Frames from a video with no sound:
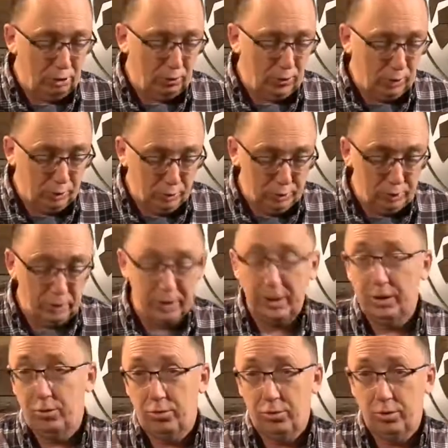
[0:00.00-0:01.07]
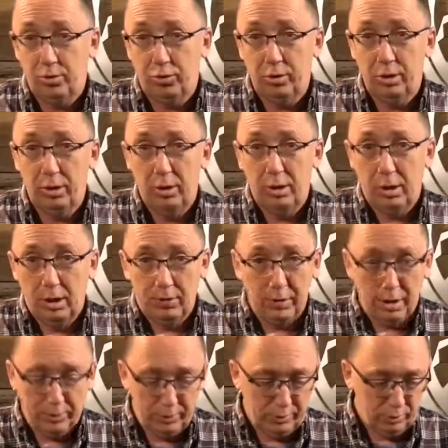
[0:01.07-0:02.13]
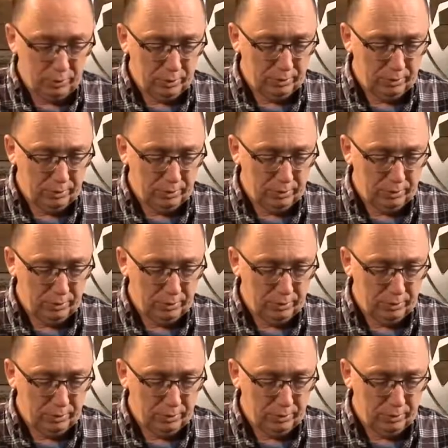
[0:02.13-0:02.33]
you look to the interests of others.